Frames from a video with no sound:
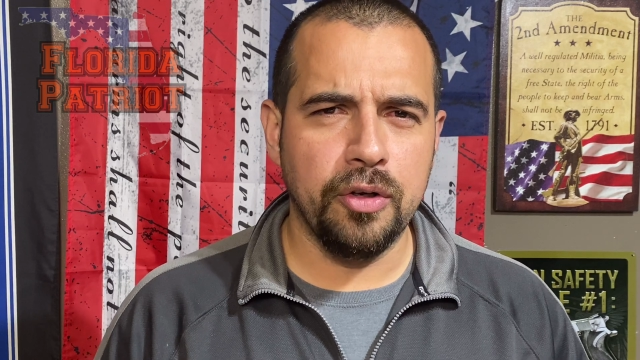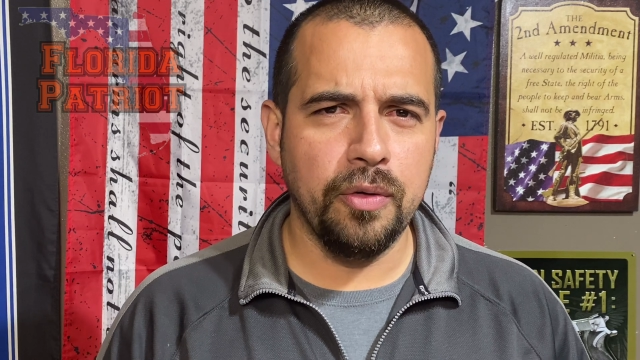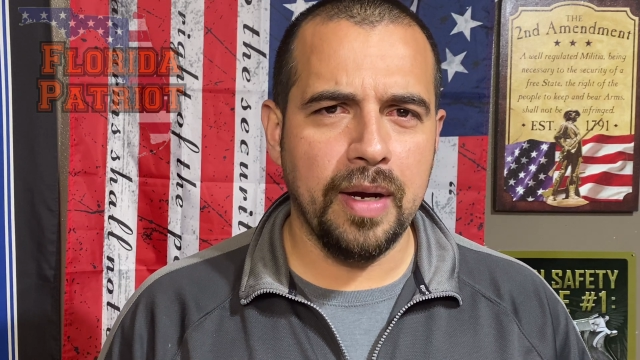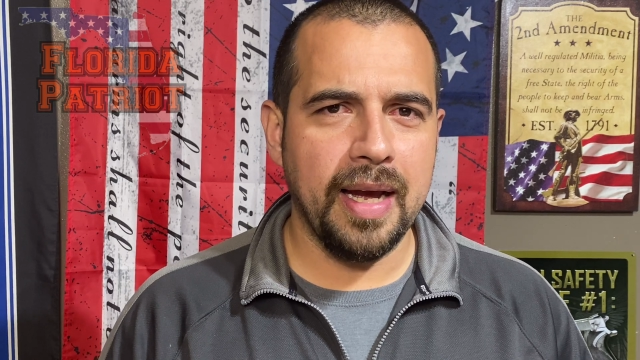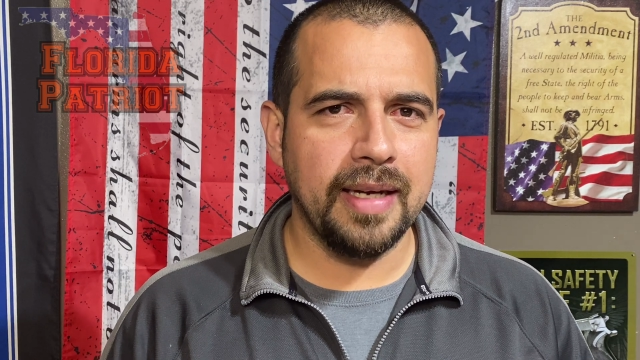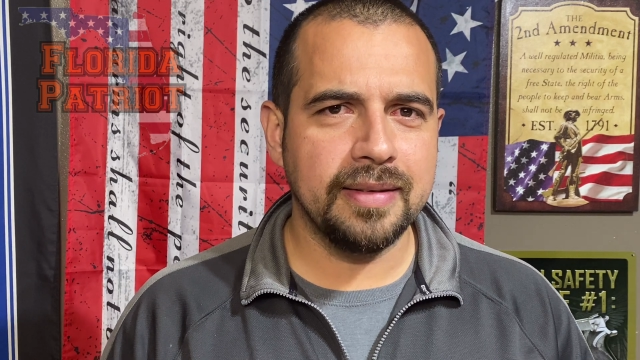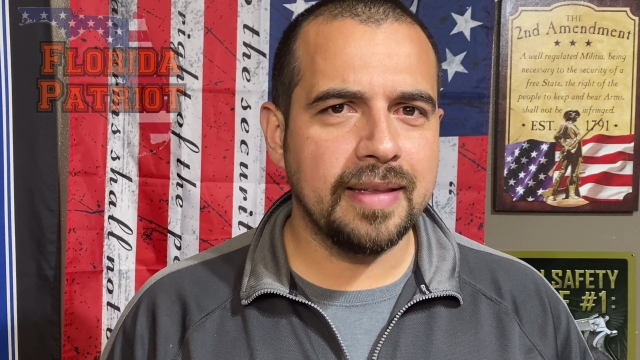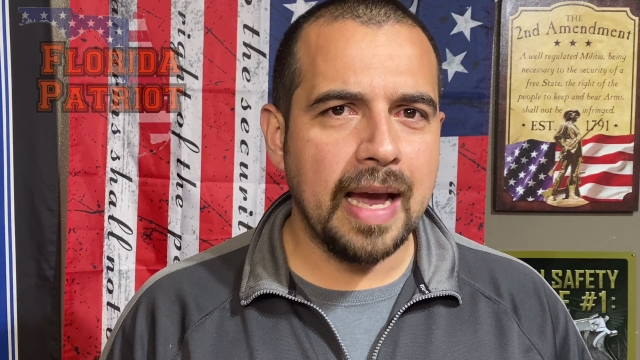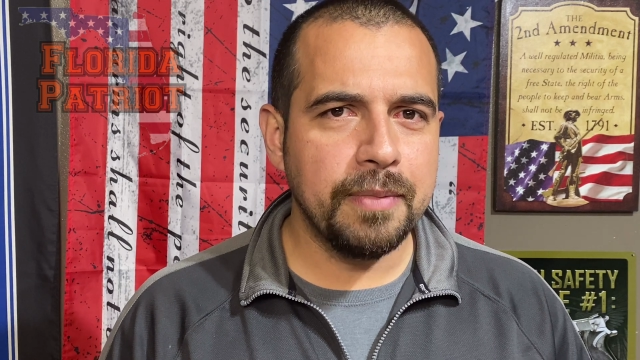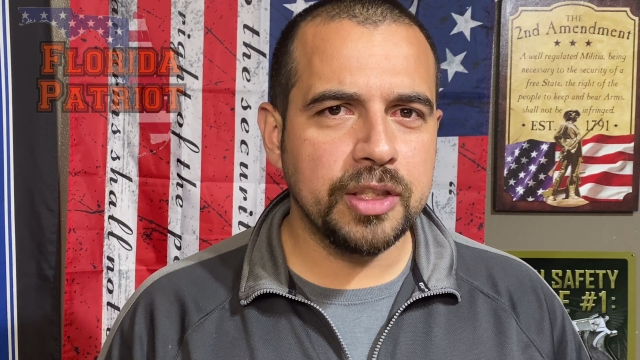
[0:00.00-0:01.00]
Who has
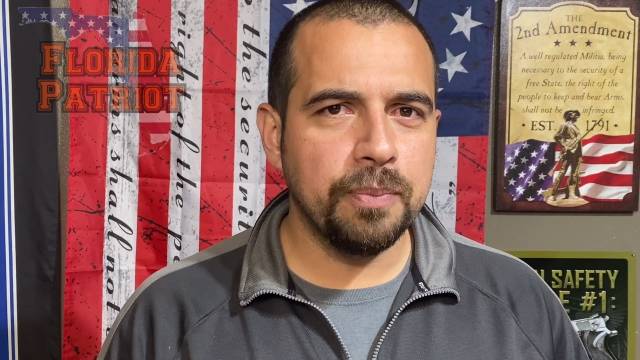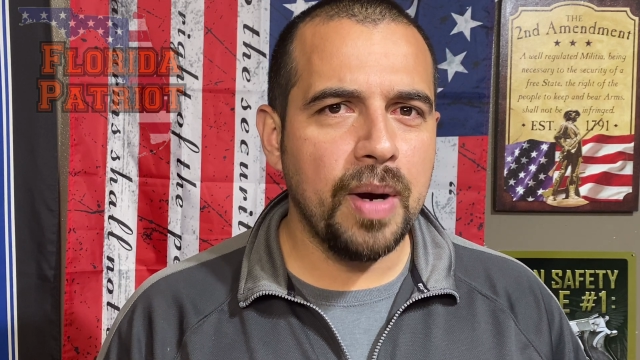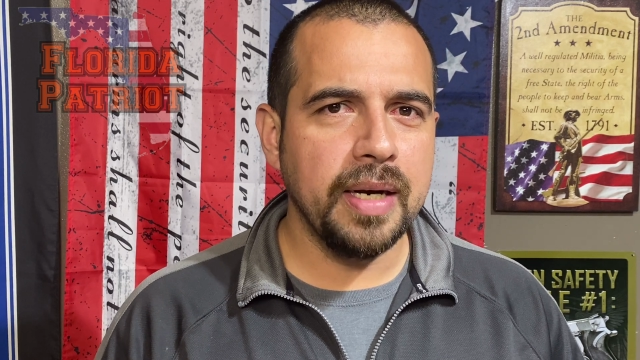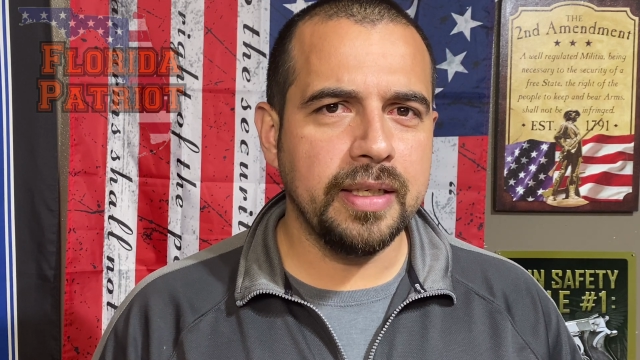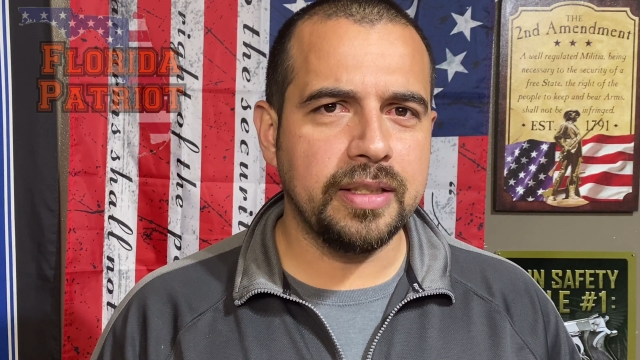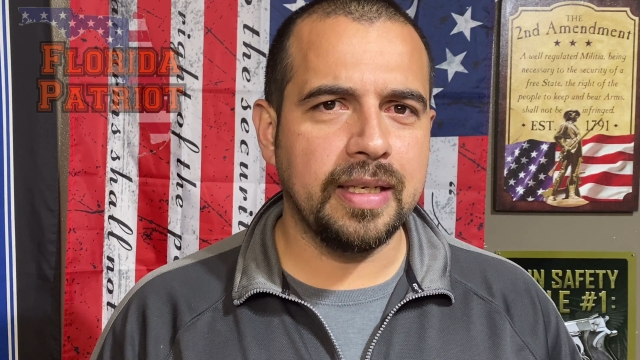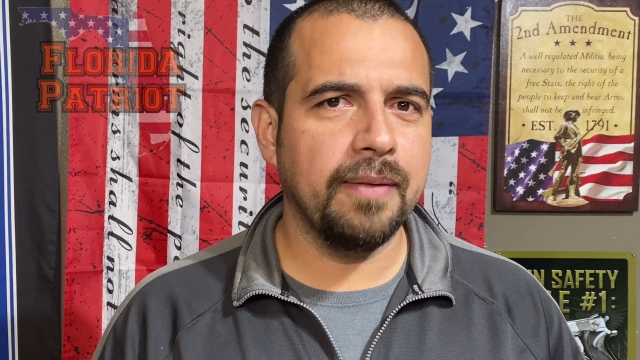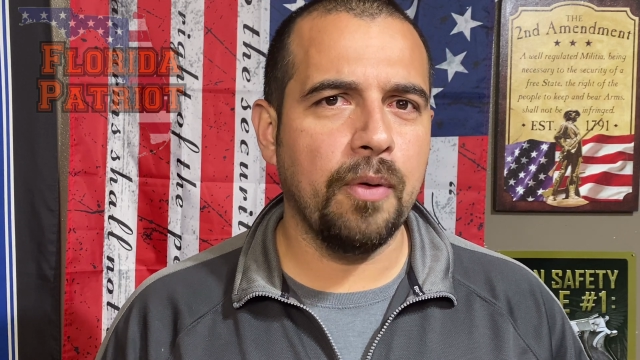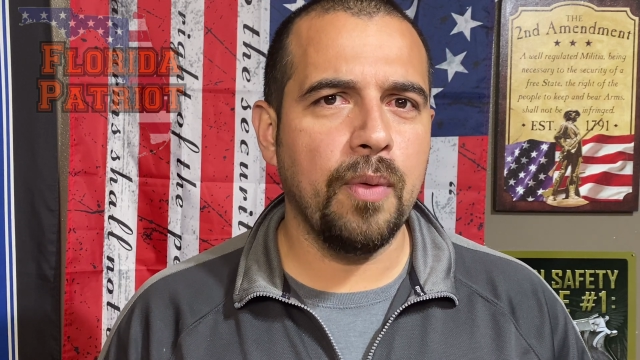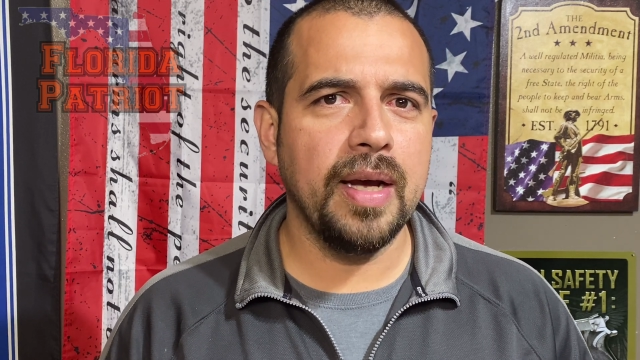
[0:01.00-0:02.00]
that much money to
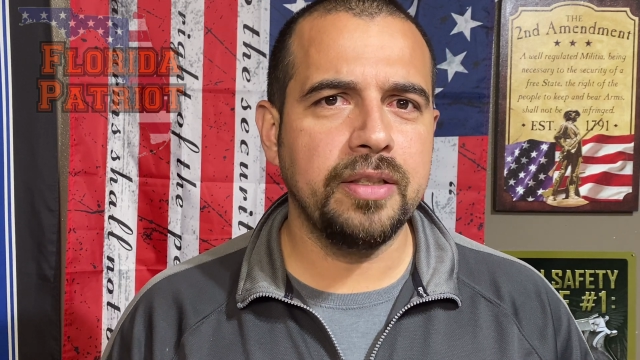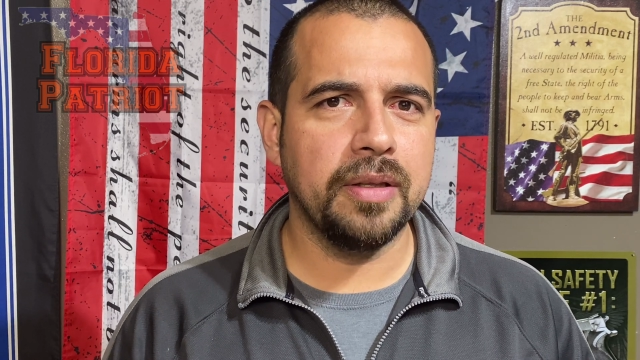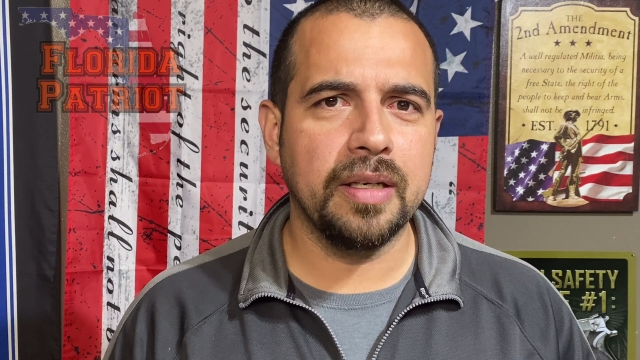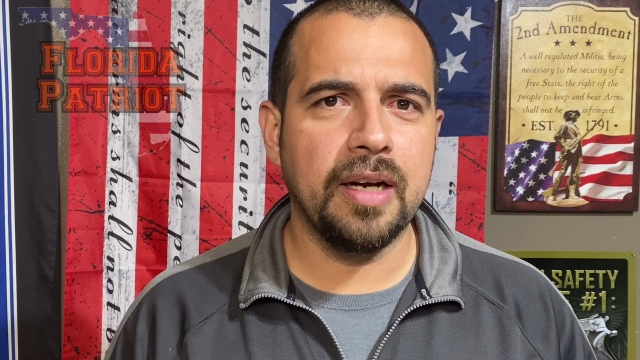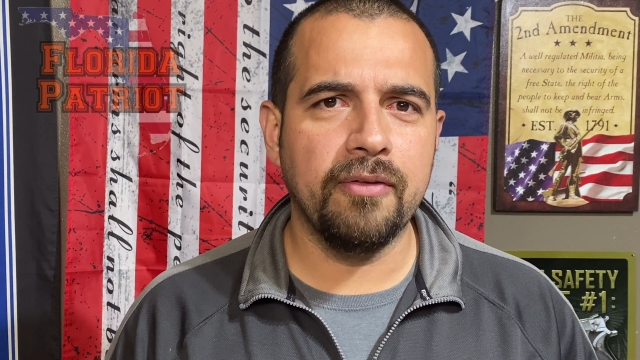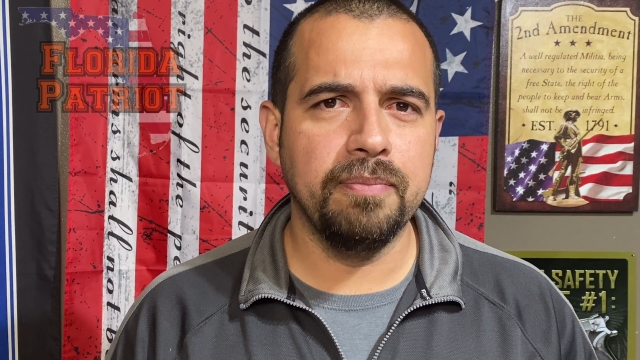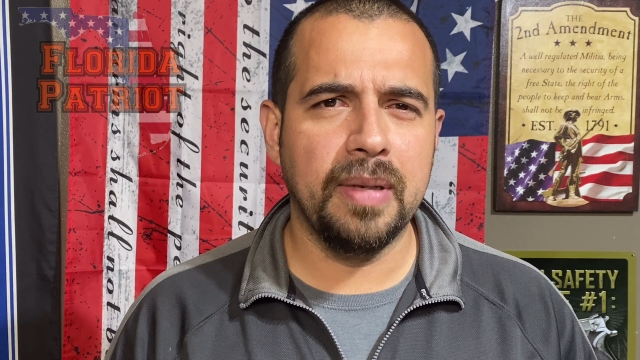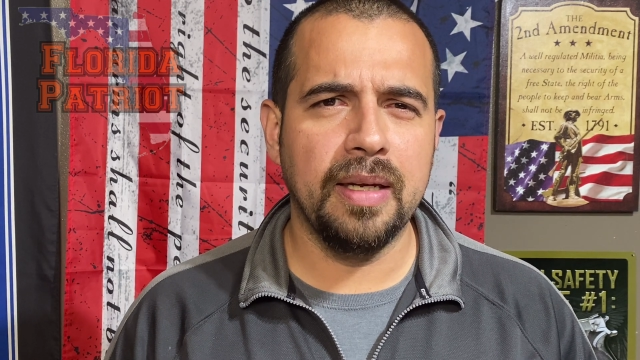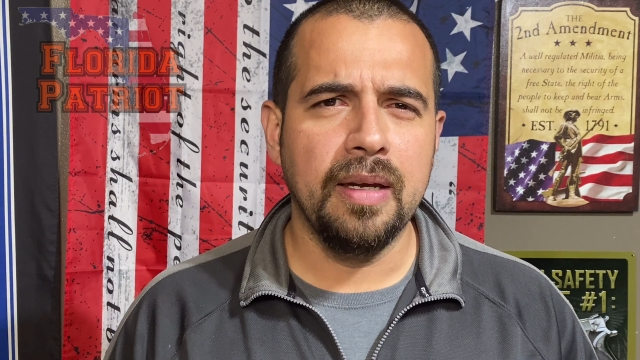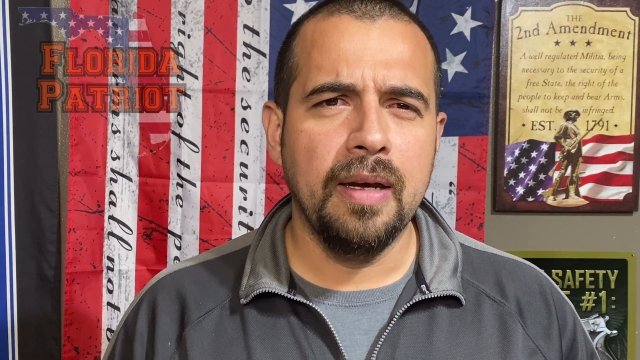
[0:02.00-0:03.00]
give away to the
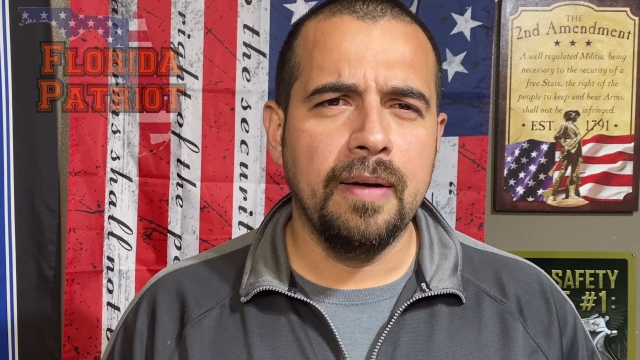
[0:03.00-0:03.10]
government